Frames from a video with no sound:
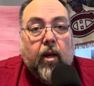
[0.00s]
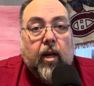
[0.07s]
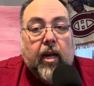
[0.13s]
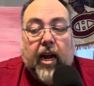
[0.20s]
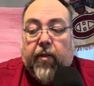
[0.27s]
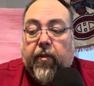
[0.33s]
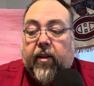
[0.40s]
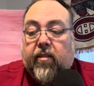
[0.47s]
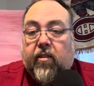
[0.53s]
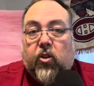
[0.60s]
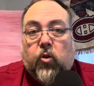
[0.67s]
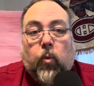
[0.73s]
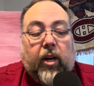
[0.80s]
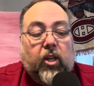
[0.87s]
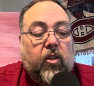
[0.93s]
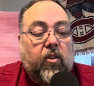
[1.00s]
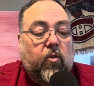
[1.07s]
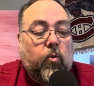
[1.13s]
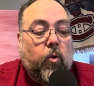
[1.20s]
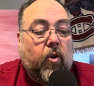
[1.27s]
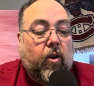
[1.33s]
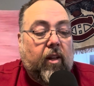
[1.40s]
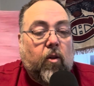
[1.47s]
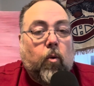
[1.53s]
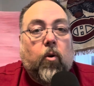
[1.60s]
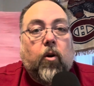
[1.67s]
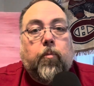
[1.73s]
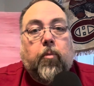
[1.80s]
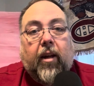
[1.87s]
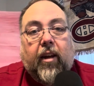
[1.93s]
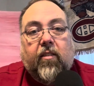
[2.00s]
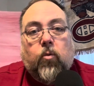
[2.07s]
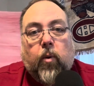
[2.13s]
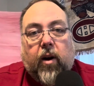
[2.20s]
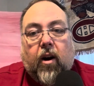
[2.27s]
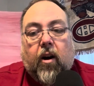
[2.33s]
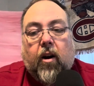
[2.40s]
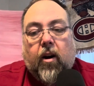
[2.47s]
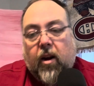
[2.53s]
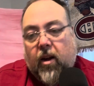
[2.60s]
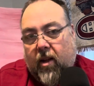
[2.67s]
And I think situations where in the workplace where,